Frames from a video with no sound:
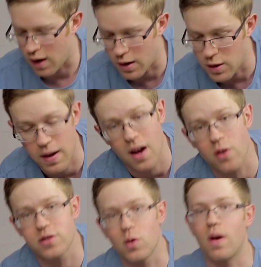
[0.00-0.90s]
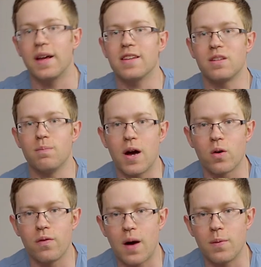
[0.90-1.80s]
Uh, you may also want to get some
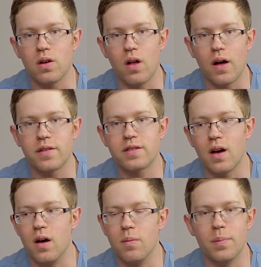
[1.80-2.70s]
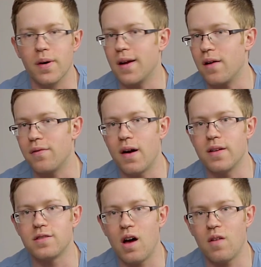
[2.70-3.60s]
microfiber cloths, um, but I
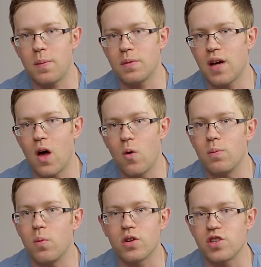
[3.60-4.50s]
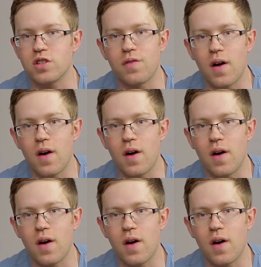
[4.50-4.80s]
find soft paper towel would work just